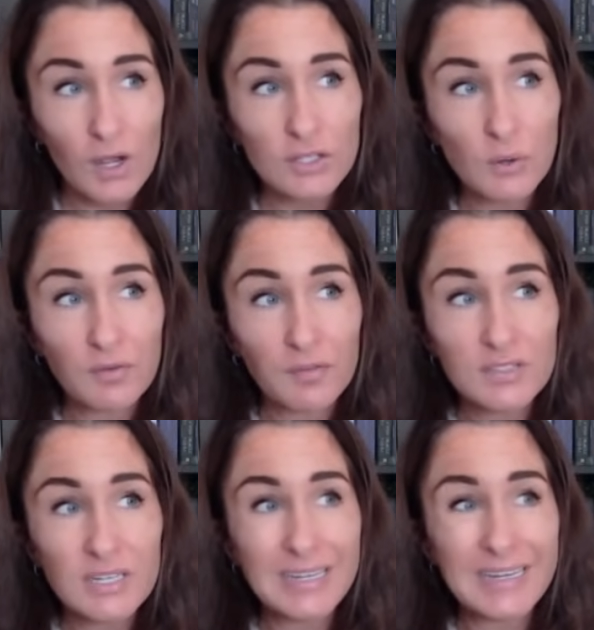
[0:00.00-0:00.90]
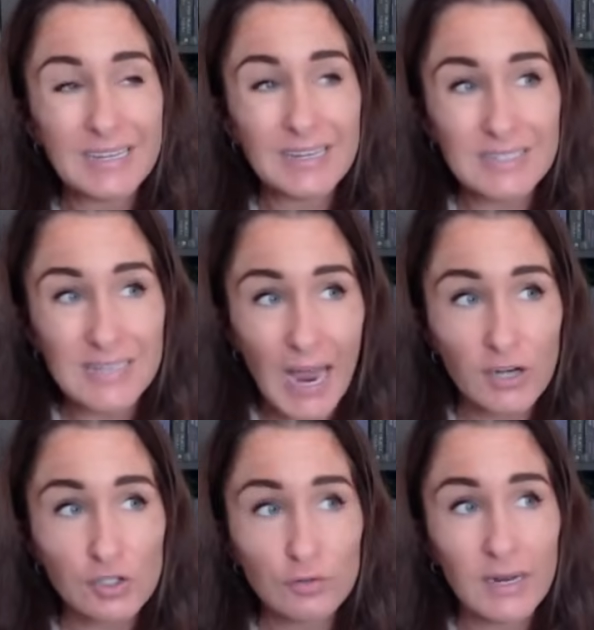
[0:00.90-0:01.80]
So it feels like he
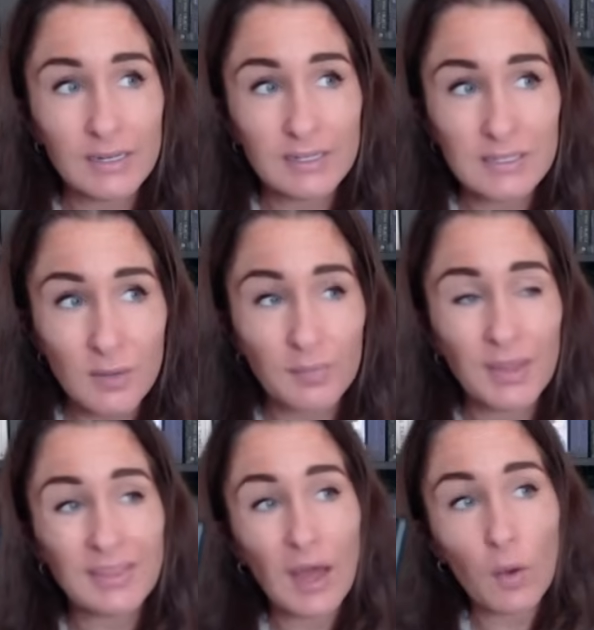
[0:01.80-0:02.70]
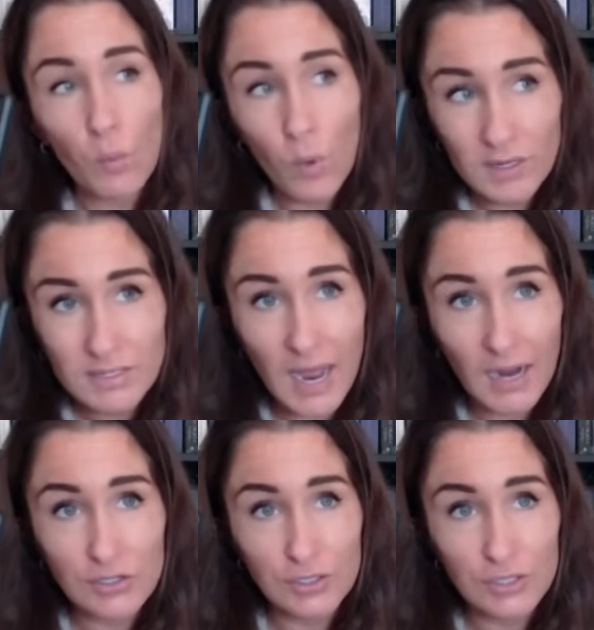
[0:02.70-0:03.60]
exaggerated something that was
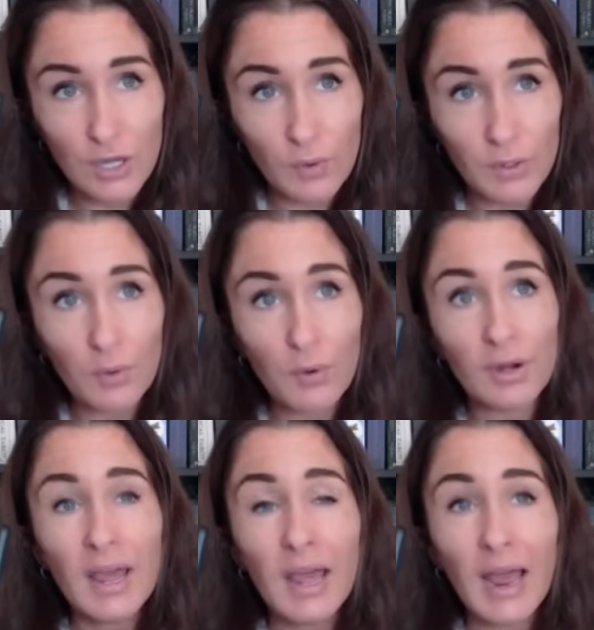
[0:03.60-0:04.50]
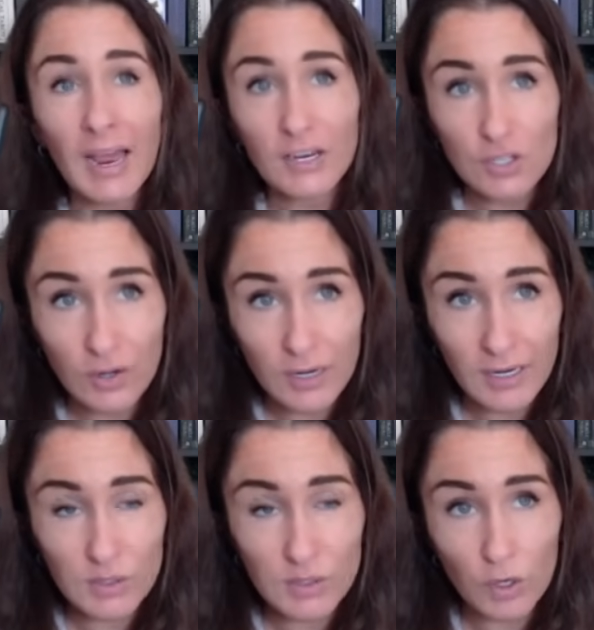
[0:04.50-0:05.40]
actually going on and took it
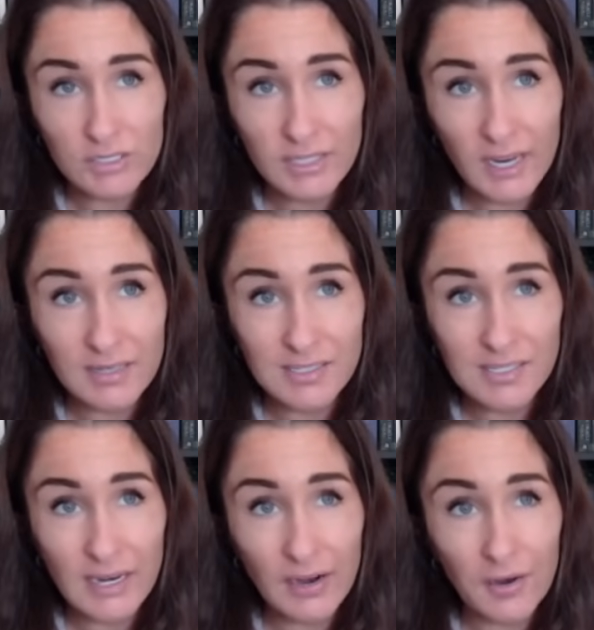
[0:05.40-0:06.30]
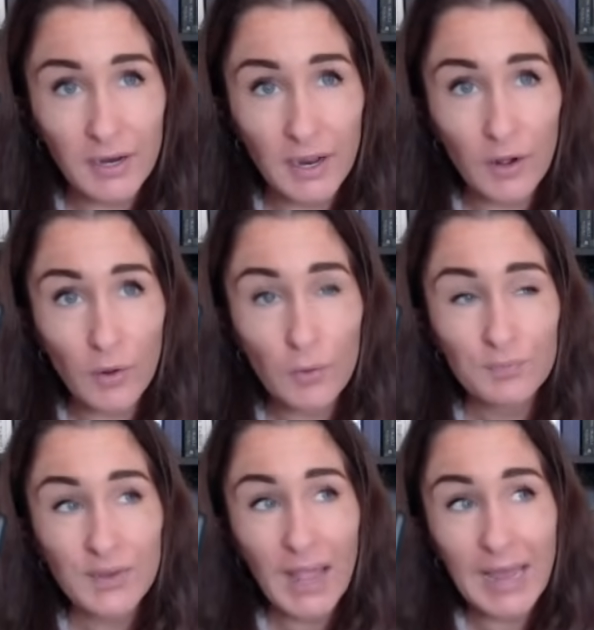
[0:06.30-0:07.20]
as worst case scenario
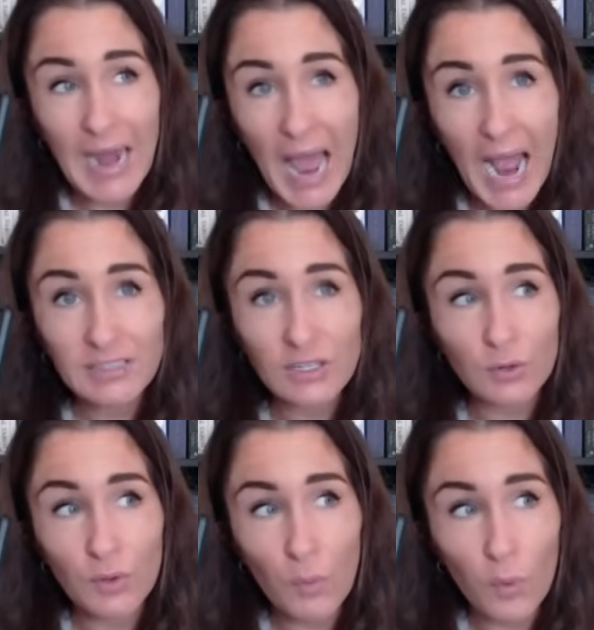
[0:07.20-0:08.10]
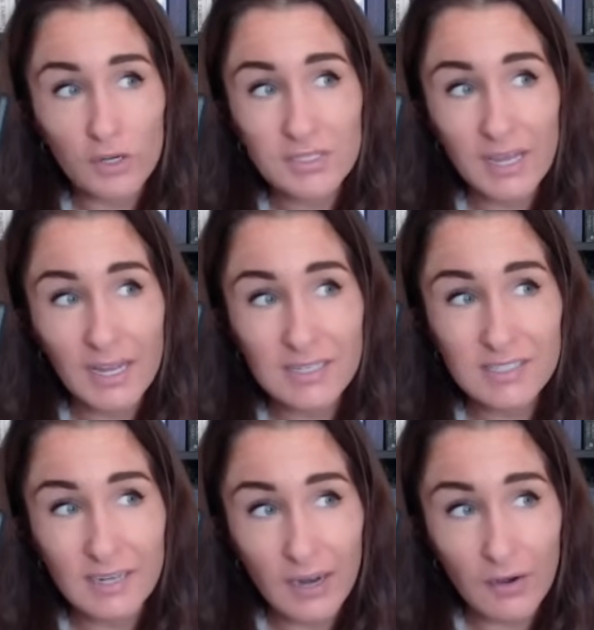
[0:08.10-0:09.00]
and acted on the worst case
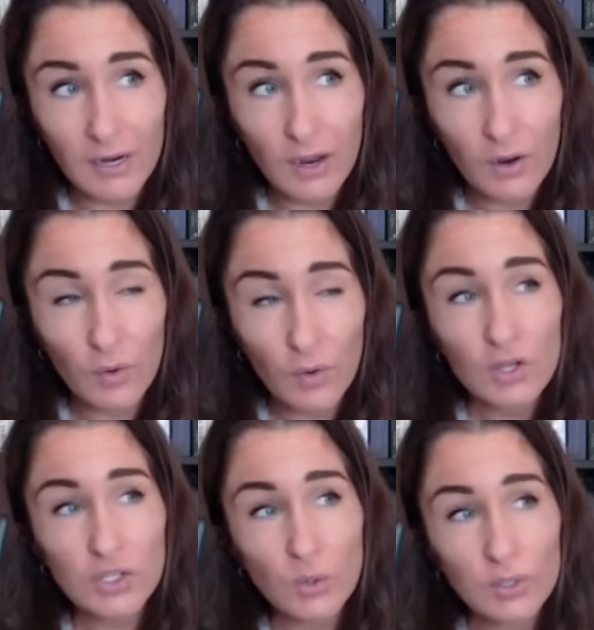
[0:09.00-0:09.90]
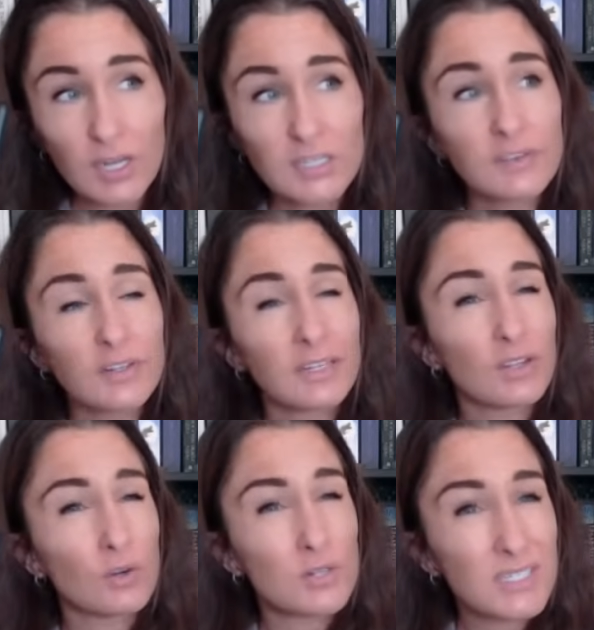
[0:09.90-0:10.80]
scenario. So it does feel like
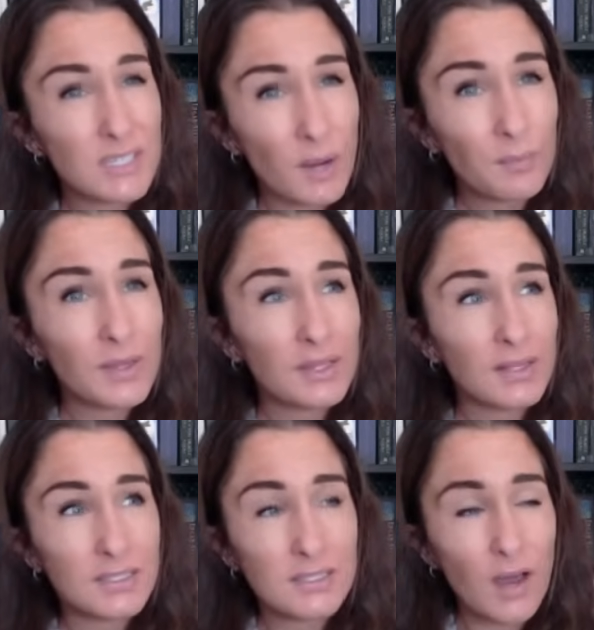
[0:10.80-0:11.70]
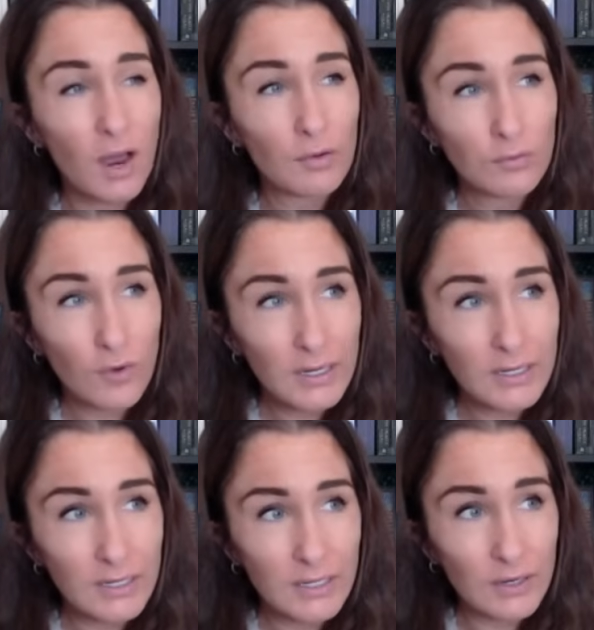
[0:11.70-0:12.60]
there's something that's not right
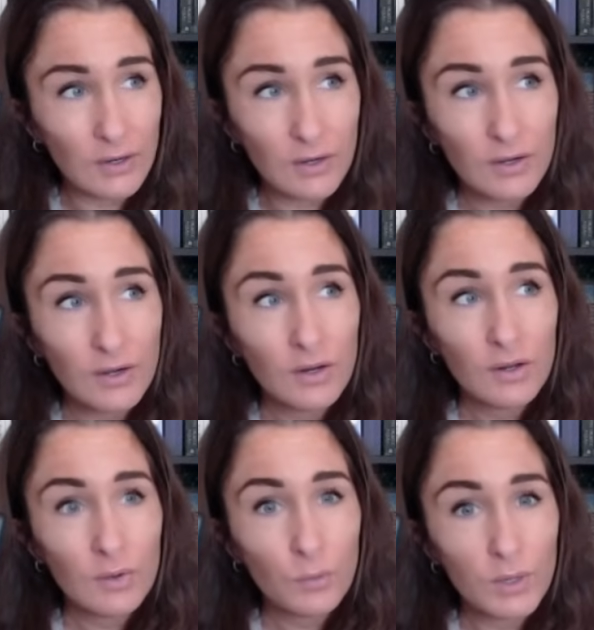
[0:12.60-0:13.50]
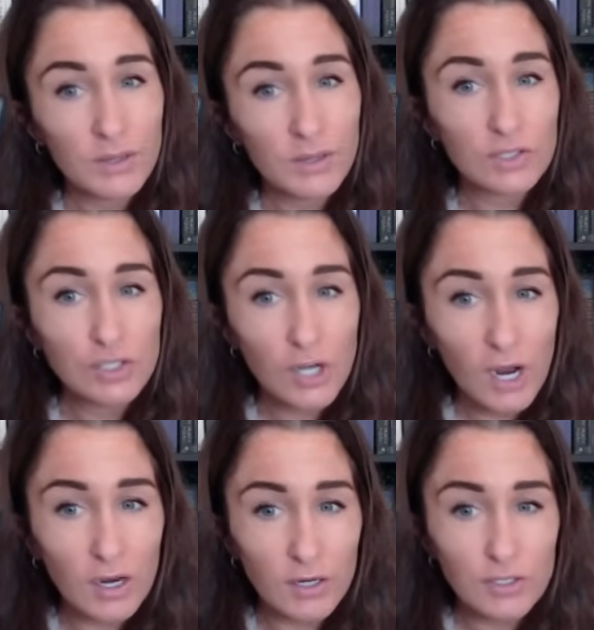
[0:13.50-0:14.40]
here with the
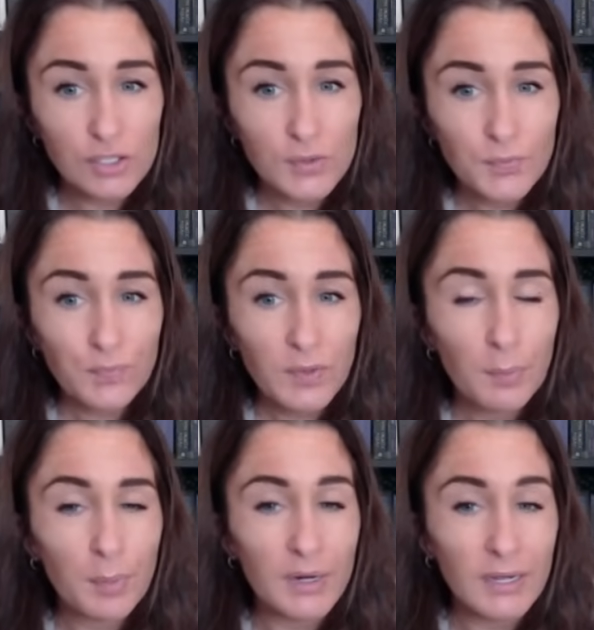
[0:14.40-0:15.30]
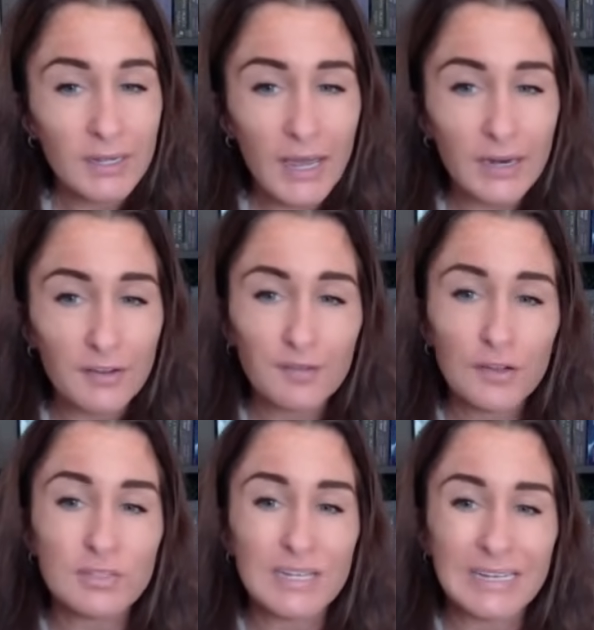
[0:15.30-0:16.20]
judge, but again, it
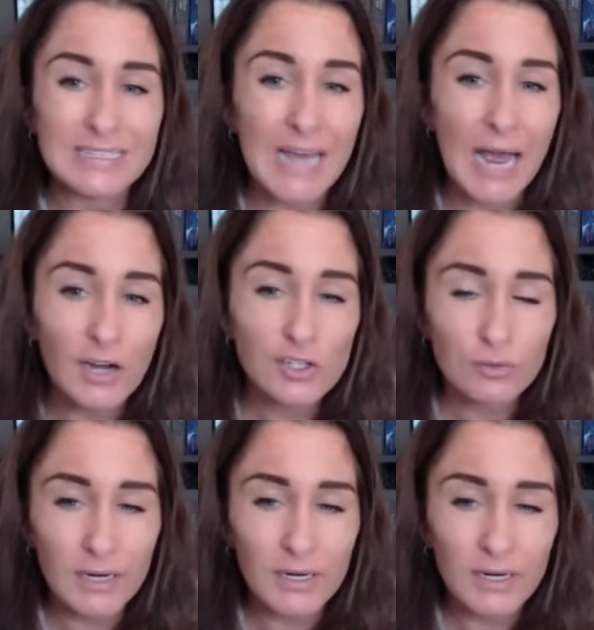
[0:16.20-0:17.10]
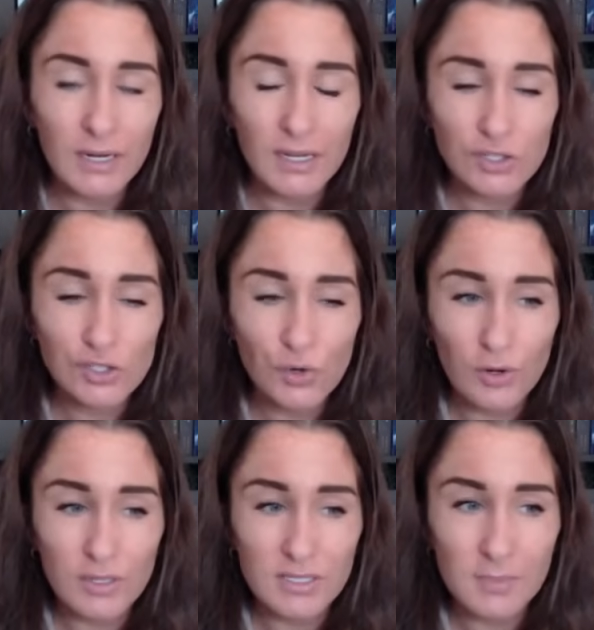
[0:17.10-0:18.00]
feels exaggerated in
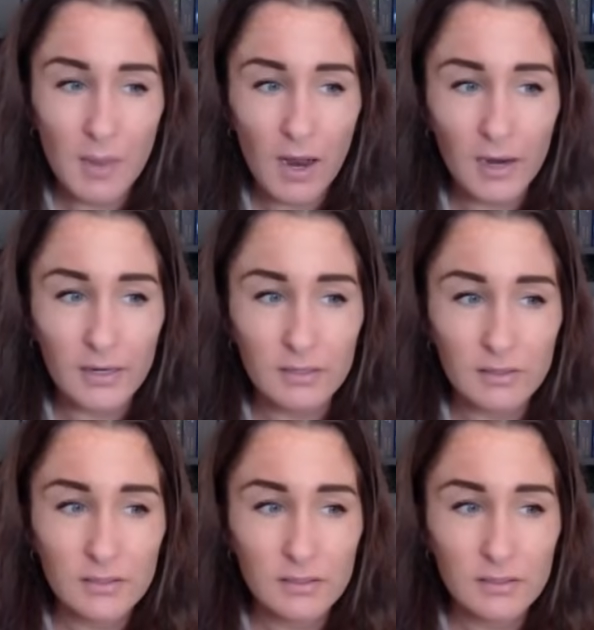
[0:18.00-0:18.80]
Shawn's mind.